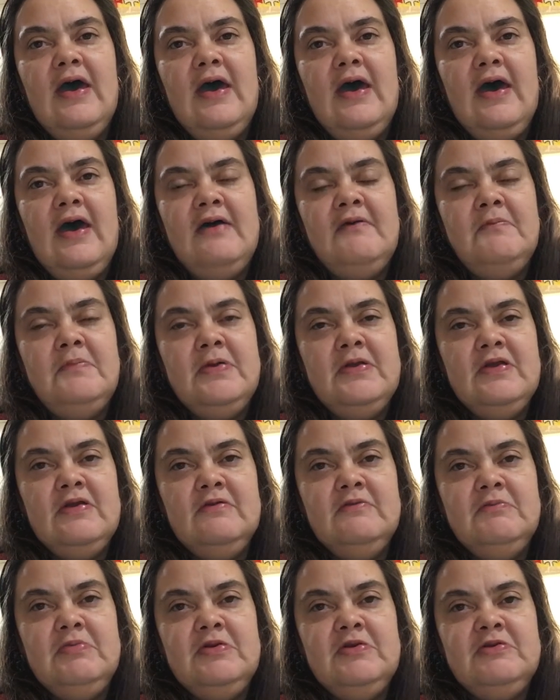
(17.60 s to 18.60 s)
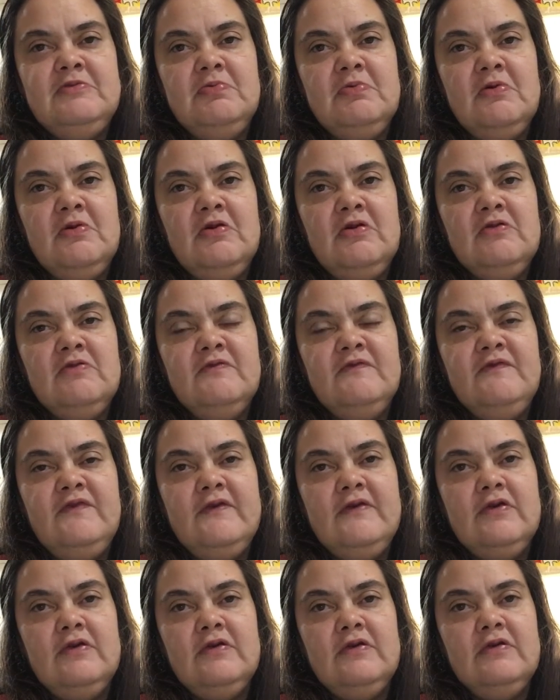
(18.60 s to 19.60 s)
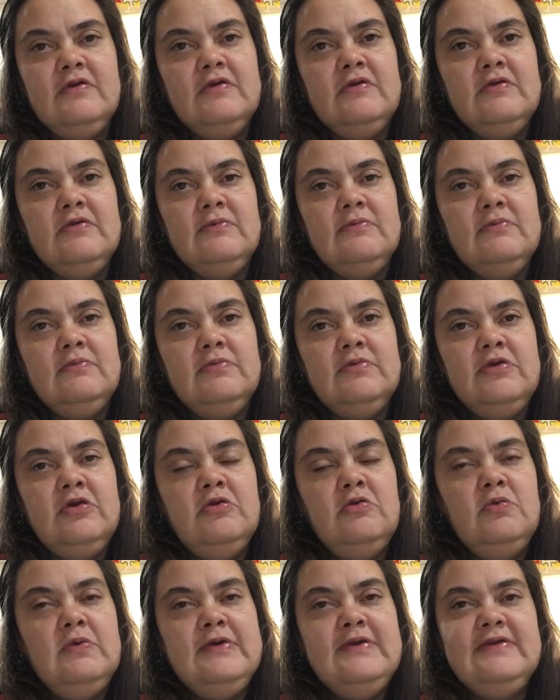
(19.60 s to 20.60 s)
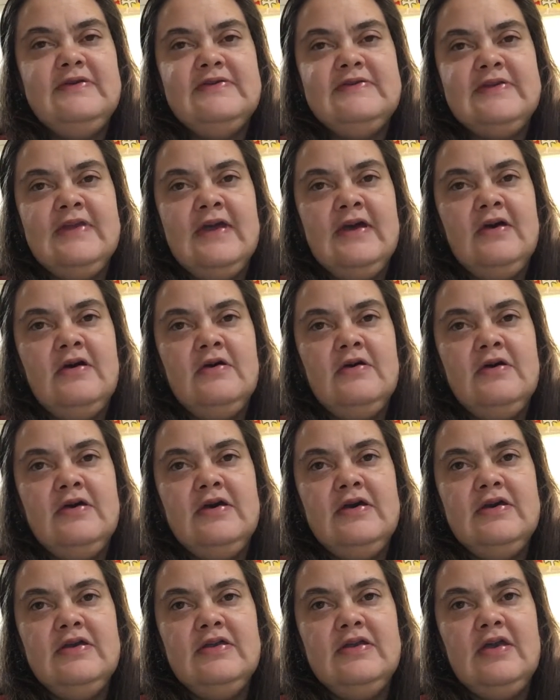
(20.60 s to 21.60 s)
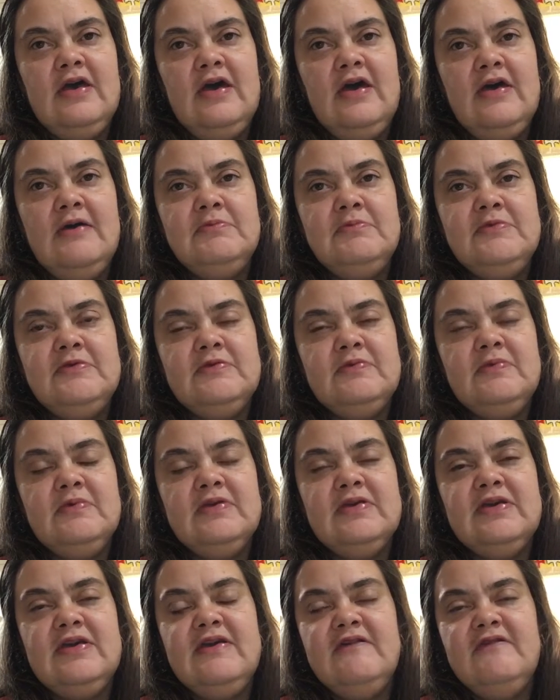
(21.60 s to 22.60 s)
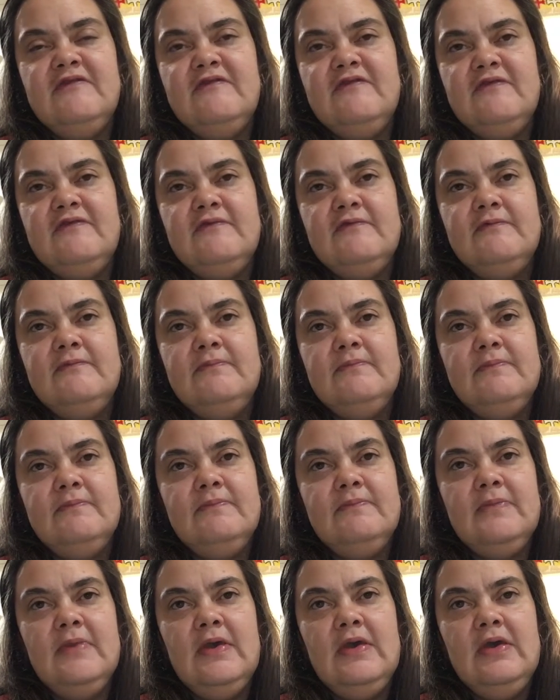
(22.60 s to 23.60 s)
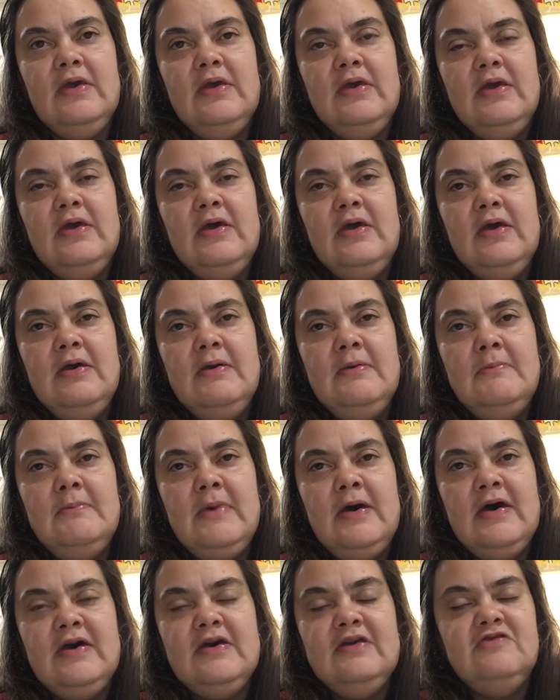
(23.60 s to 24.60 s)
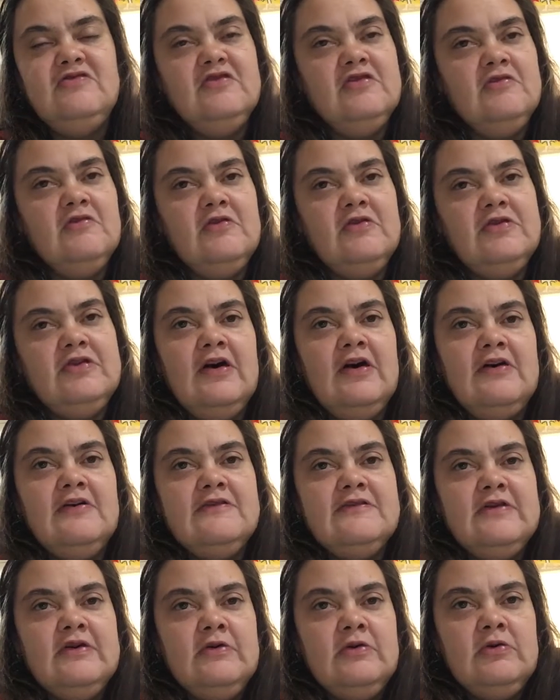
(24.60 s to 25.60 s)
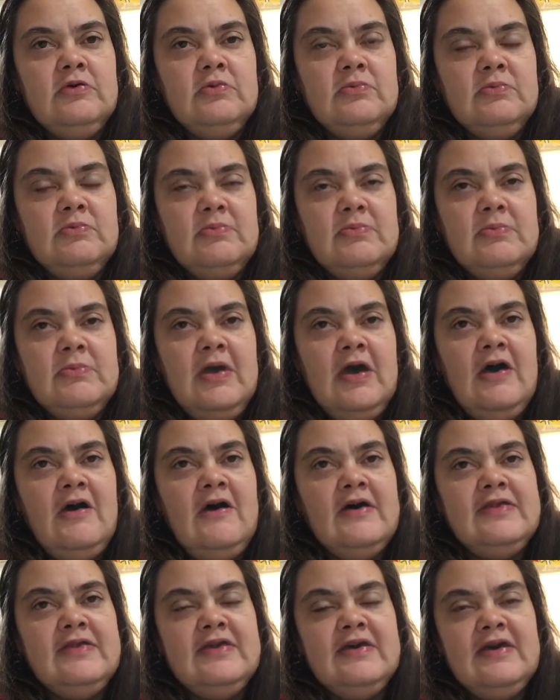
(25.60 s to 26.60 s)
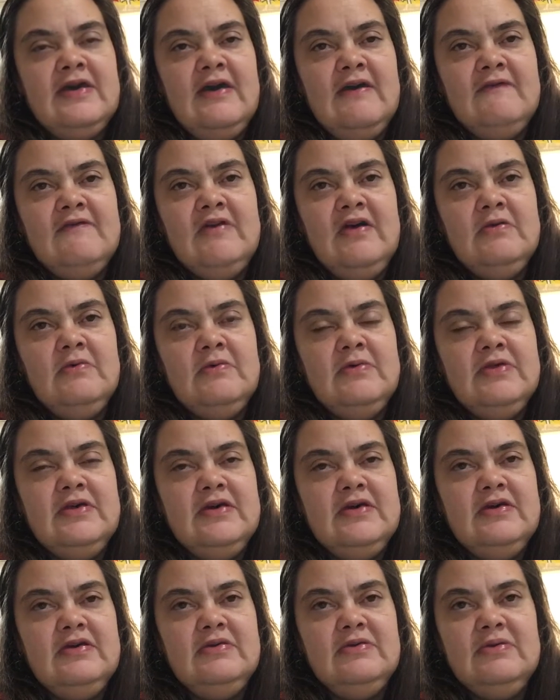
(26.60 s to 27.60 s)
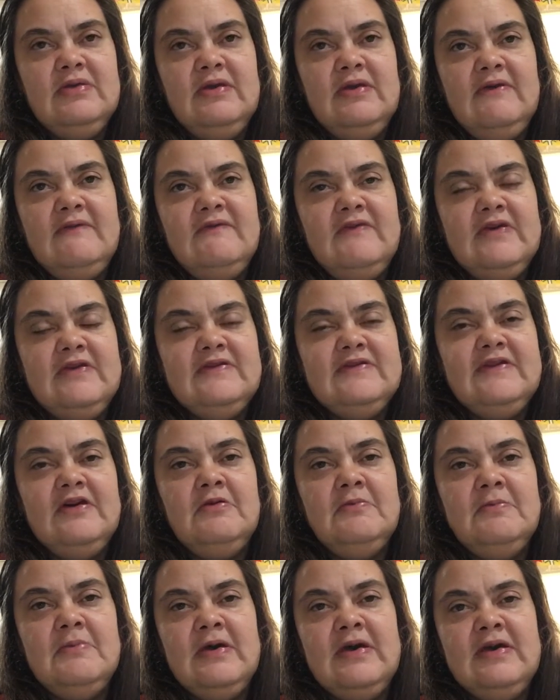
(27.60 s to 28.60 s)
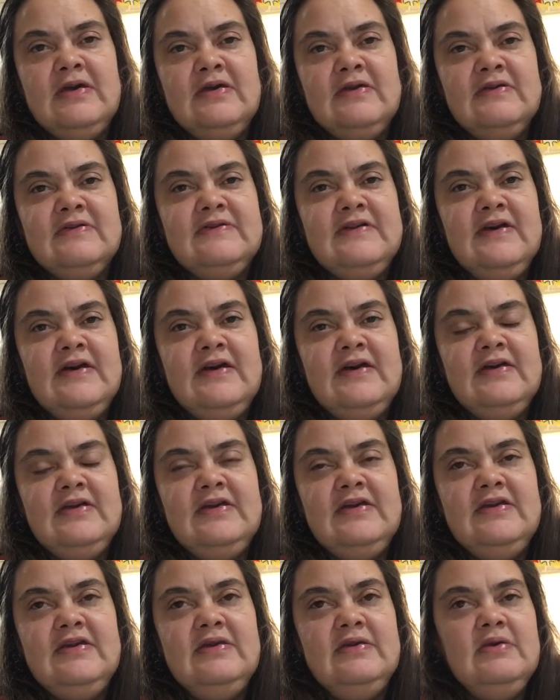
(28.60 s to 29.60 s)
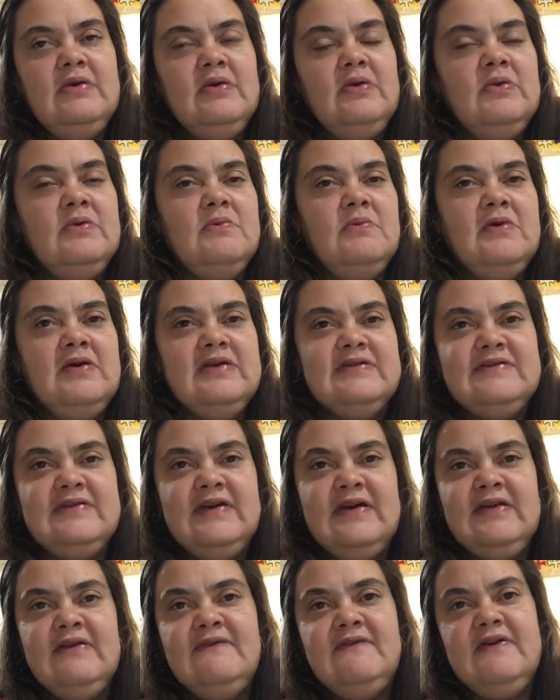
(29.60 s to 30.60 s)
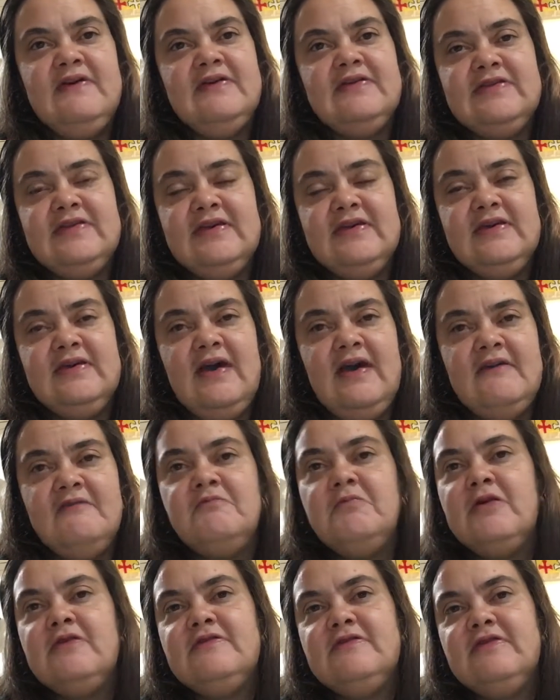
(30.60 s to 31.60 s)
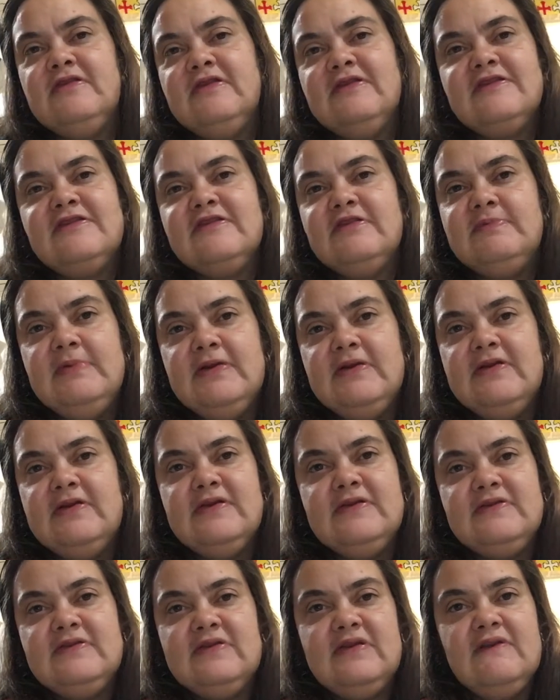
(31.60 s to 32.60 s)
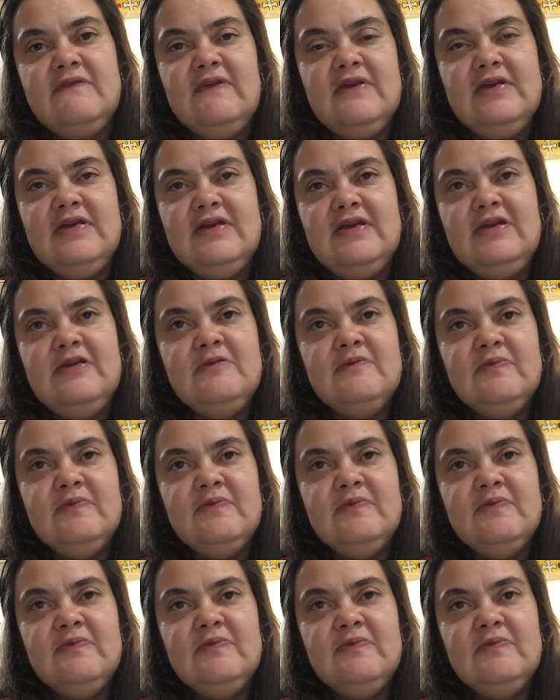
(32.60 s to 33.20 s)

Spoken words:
I've been on Buspirone for 2 weeks now, and I just want to give my general thoughts on how I think I've done with it, if it's helped my anxiety, what side effects that I've personally experienced, if any.